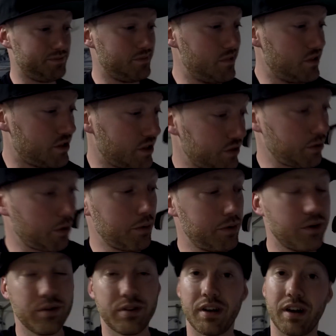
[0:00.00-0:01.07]
So that's what I'm gonna be
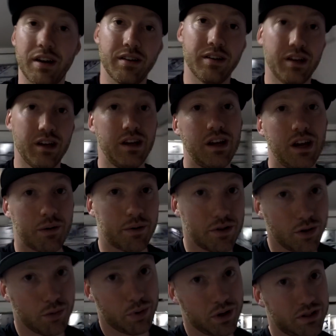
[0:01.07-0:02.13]
doing tonight. I'm gonna do a
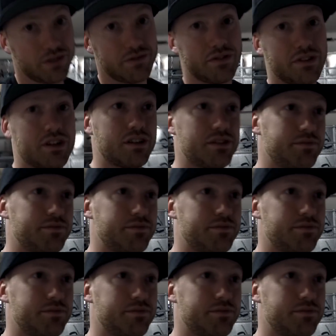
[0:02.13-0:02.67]
bunch of, I